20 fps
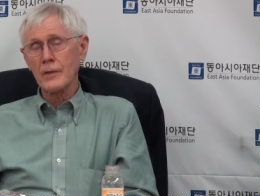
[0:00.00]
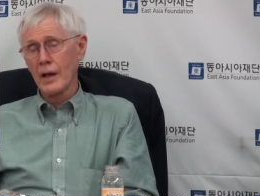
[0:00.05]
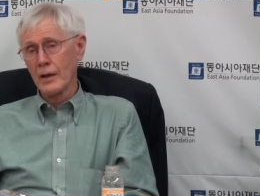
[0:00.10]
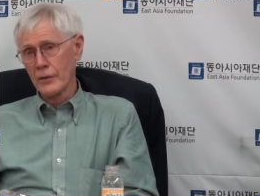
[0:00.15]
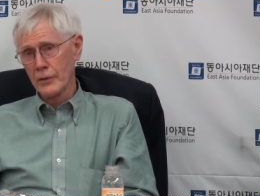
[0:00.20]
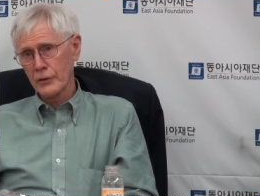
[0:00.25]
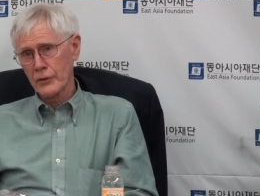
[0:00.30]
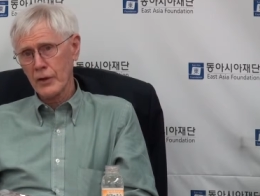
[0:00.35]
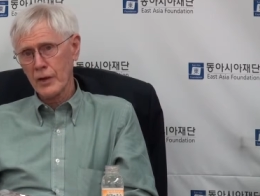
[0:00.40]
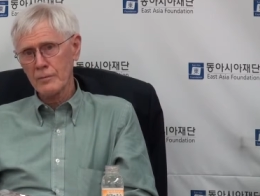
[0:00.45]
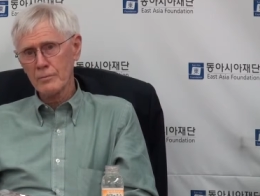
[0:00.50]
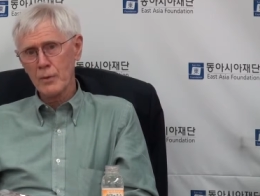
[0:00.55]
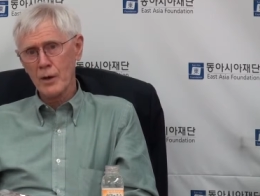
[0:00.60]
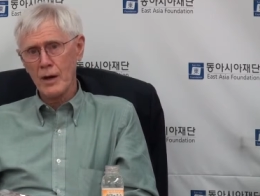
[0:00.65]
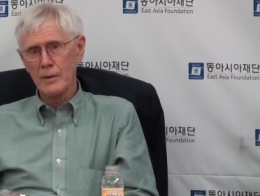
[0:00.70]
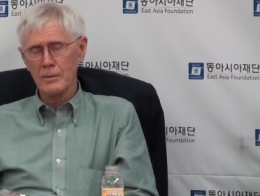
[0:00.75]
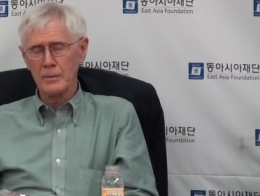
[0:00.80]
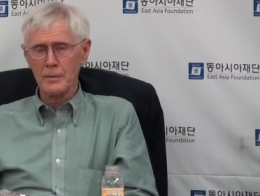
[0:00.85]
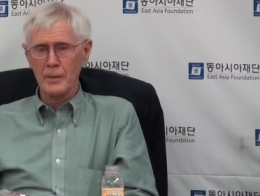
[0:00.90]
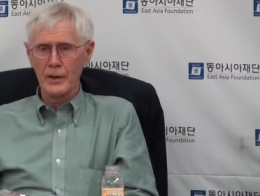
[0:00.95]
and the same
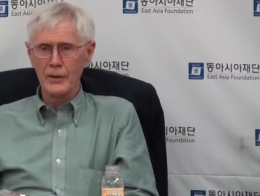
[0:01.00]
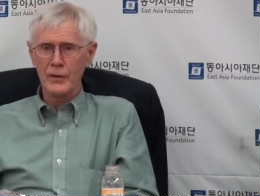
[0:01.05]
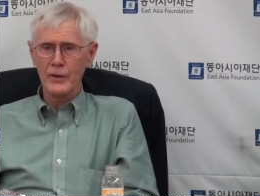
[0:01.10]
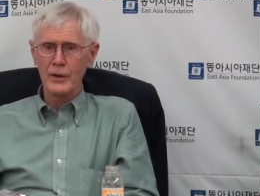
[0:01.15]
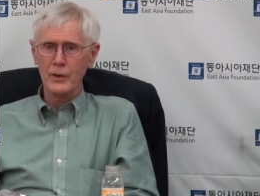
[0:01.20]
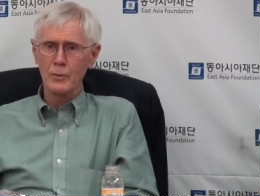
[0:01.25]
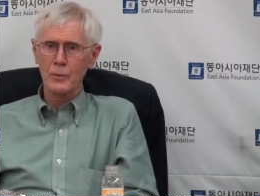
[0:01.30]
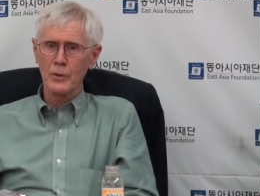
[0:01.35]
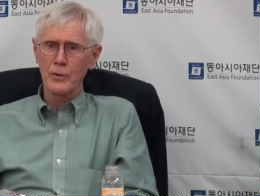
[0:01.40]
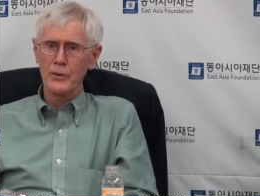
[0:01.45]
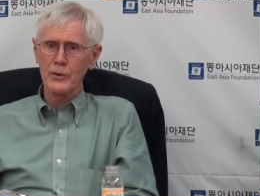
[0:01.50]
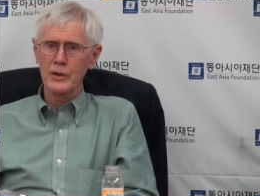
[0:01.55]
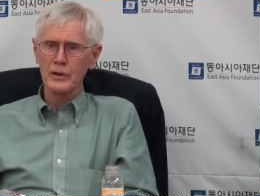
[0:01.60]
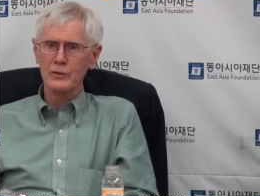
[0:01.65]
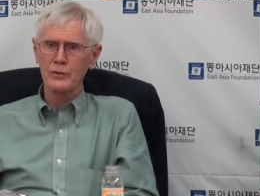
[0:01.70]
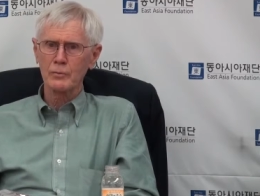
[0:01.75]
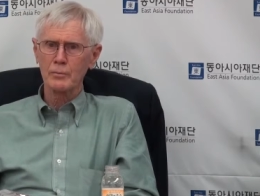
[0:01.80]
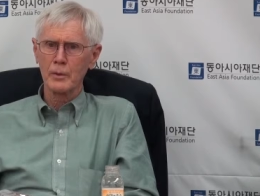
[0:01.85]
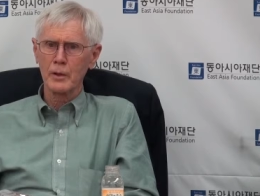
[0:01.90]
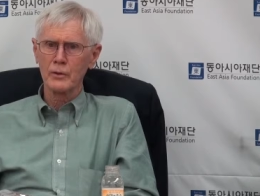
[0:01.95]
problem I think with the
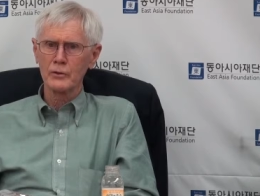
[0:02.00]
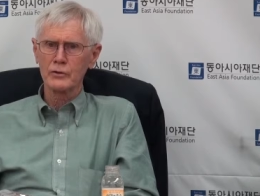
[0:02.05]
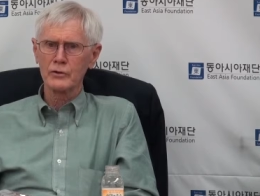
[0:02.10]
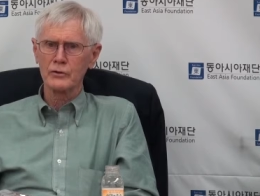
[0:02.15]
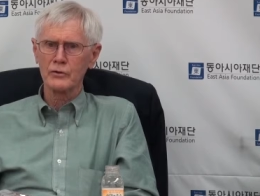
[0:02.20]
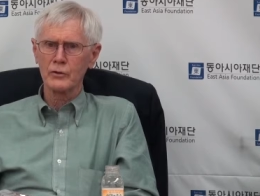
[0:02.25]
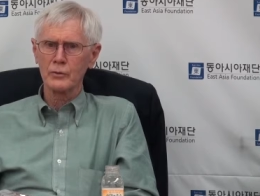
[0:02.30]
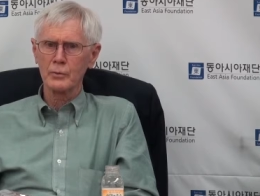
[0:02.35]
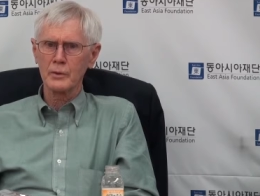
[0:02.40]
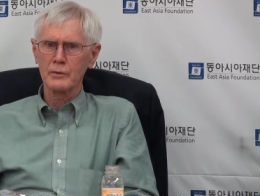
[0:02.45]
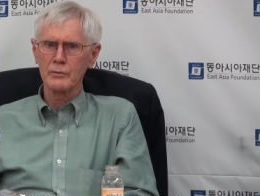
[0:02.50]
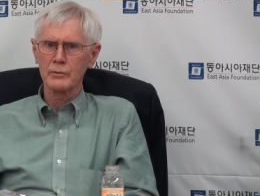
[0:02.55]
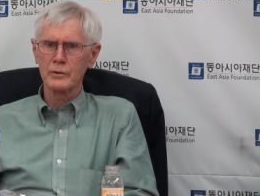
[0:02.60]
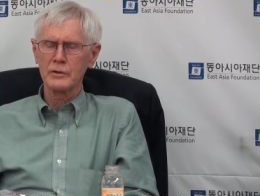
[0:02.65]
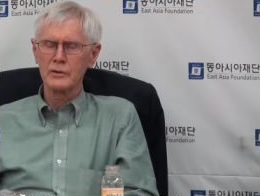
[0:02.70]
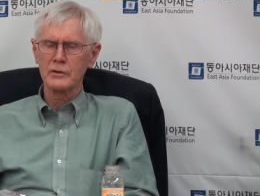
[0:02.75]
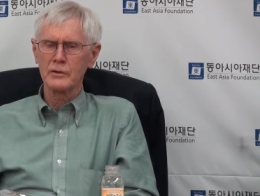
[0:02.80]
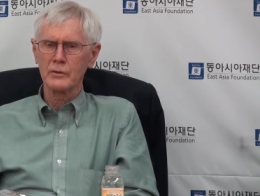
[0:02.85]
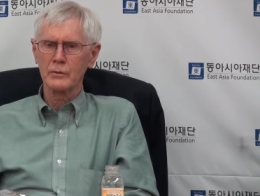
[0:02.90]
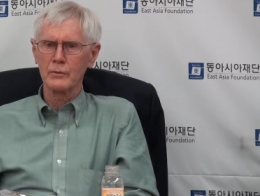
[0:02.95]
explosions we've
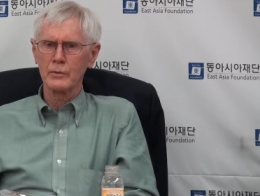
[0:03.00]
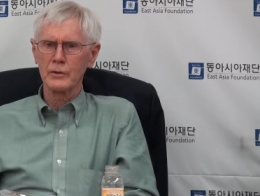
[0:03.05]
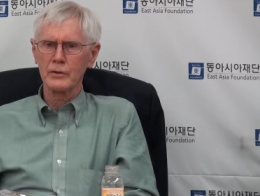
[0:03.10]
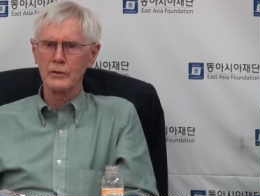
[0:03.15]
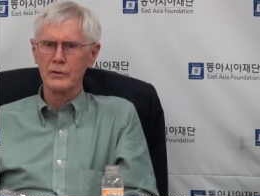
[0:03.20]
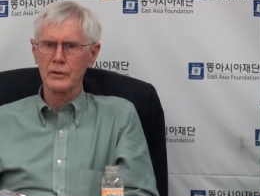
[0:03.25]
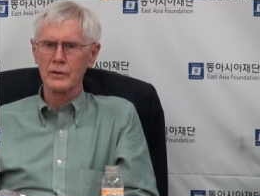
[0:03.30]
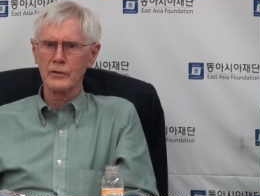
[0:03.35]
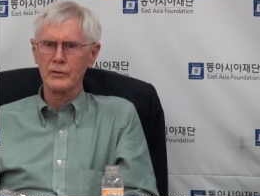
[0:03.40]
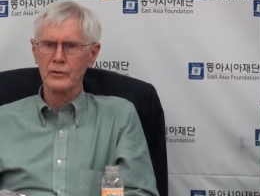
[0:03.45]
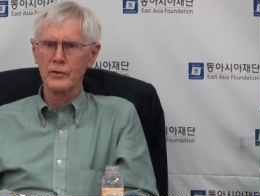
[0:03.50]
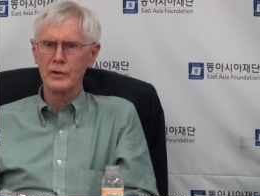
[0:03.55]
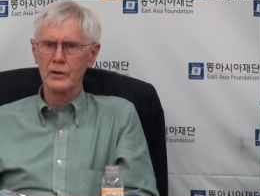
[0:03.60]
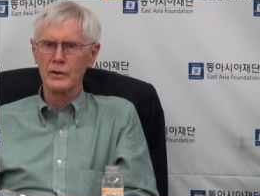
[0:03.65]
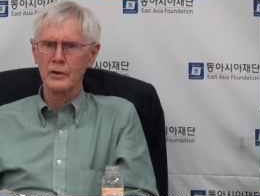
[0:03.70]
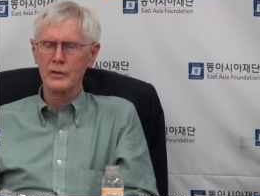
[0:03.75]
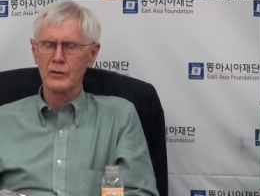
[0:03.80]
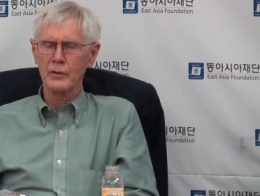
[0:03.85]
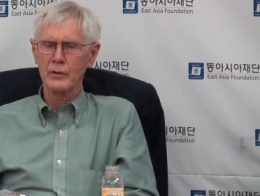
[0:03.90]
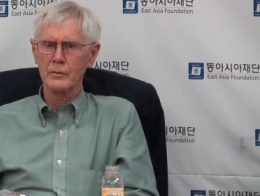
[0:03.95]
recently
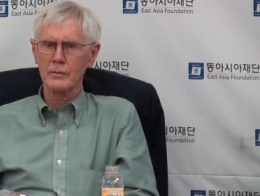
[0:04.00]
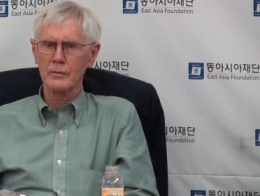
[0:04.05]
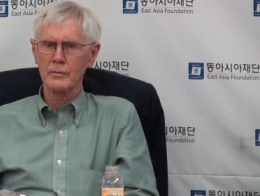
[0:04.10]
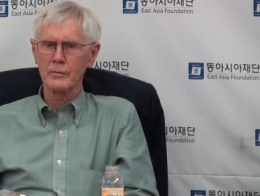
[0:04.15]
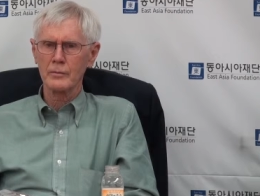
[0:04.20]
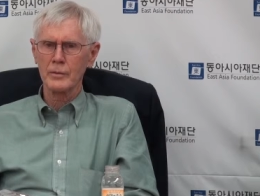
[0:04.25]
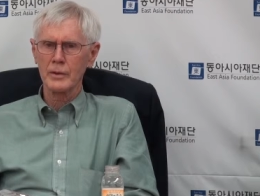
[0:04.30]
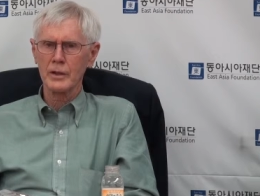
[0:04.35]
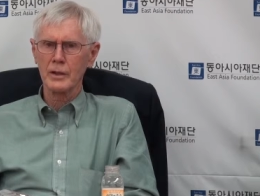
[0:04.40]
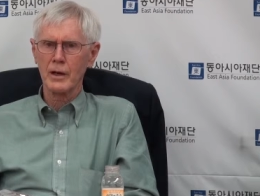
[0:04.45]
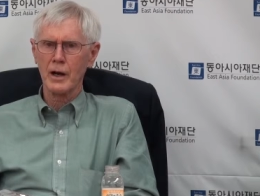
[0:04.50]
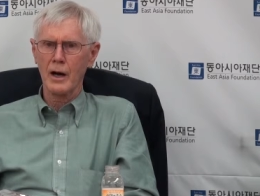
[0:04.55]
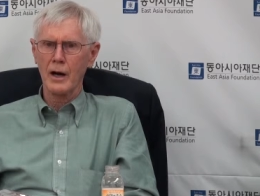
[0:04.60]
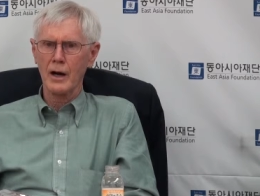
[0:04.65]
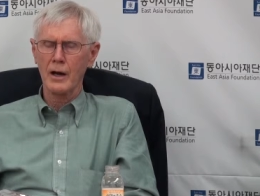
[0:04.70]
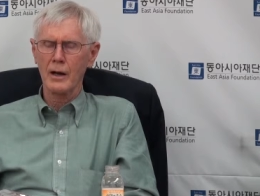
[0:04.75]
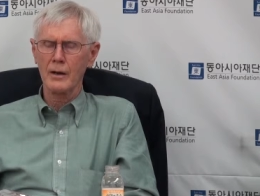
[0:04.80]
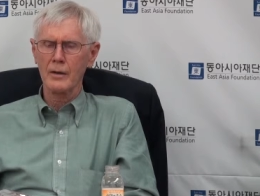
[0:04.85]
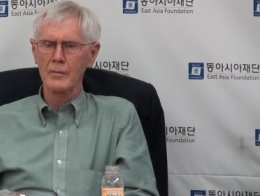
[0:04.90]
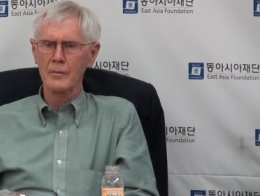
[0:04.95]
seen at the
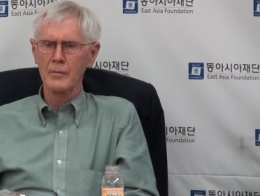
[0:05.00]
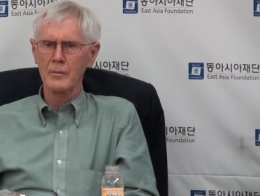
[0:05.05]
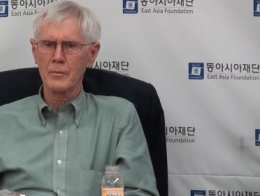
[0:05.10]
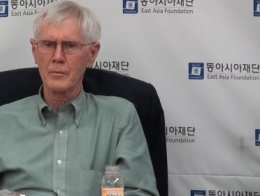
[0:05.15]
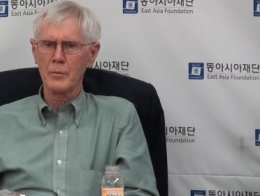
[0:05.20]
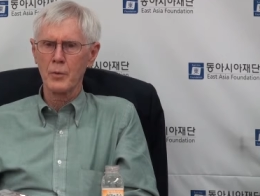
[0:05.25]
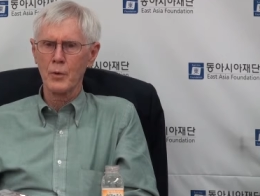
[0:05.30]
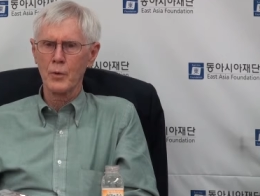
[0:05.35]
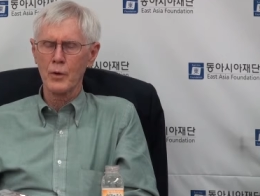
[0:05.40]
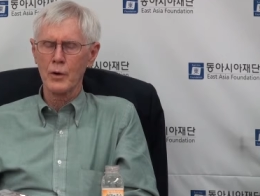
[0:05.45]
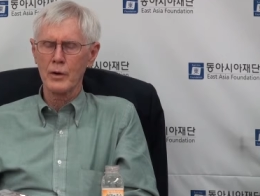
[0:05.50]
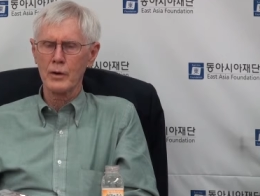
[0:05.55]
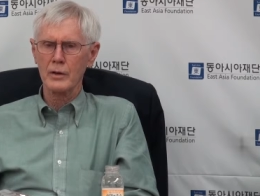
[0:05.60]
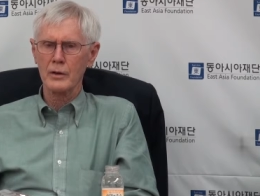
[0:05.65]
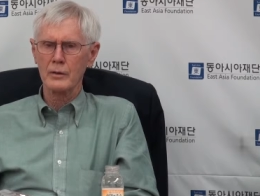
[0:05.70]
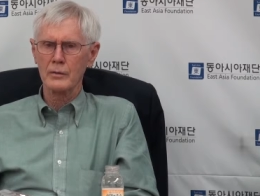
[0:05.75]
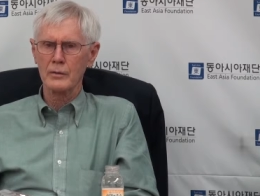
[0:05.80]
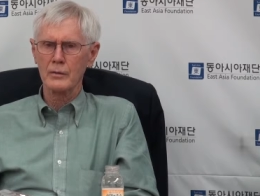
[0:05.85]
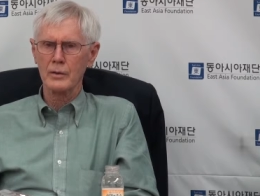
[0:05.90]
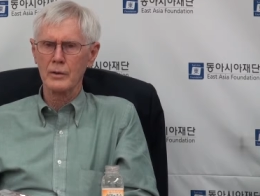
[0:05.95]
Binhai port
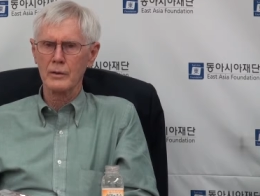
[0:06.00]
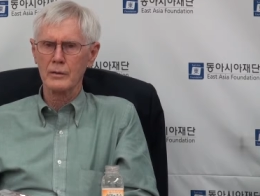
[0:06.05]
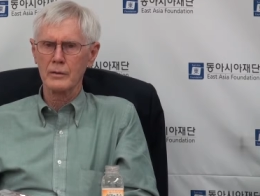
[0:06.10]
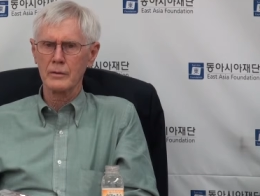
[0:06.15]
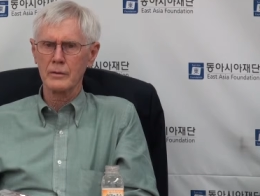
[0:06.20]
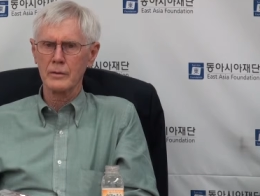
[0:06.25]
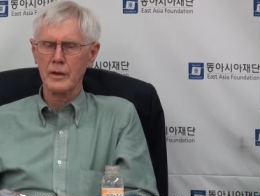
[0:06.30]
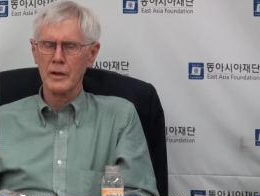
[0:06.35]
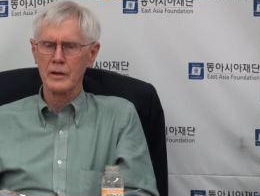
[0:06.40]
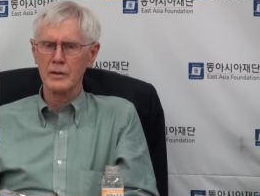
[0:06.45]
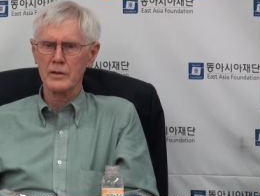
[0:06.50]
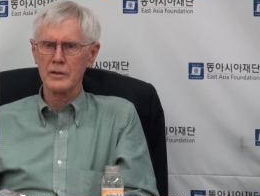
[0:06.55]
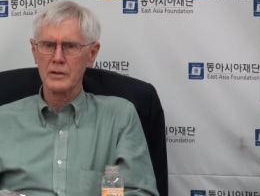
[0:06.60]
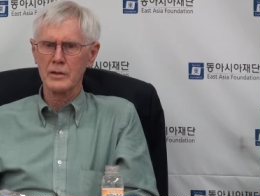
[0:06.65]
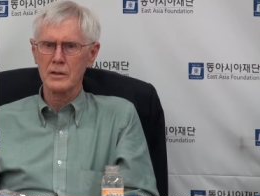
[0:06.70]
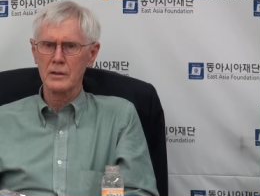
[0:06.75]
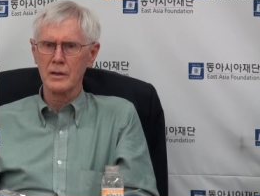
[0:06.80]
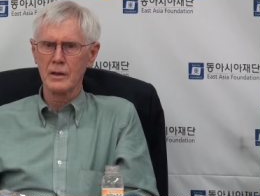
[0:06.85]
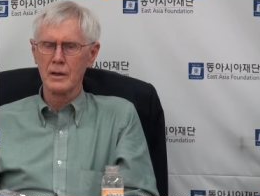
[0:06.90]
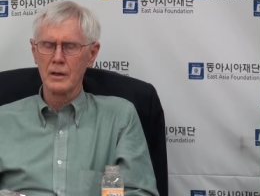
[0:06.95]
in
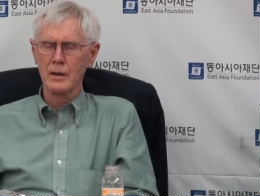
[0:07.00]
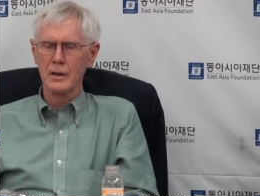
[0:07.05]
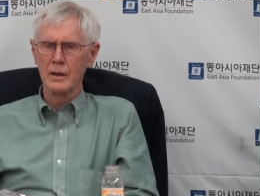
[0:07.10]
Tianjin,